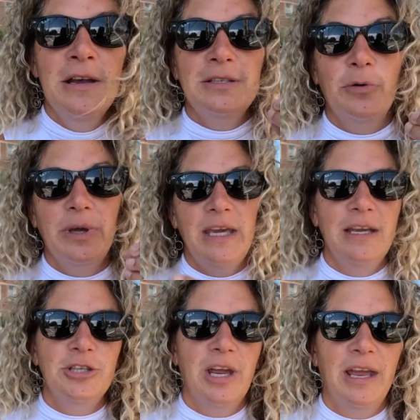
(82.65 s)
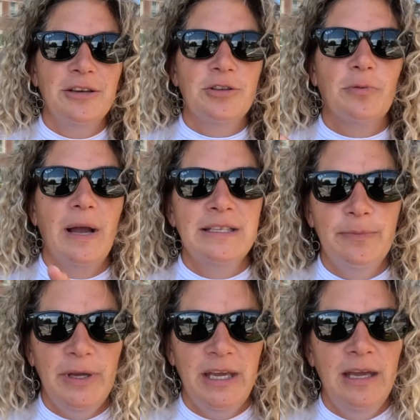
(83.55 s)
So he changed the
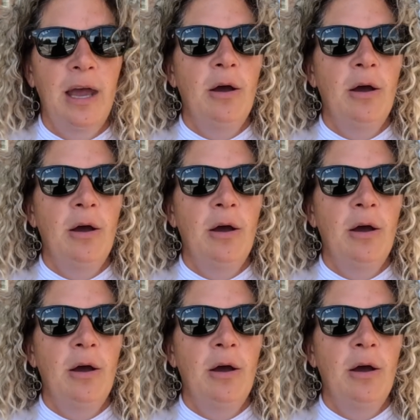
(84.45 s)
recipe,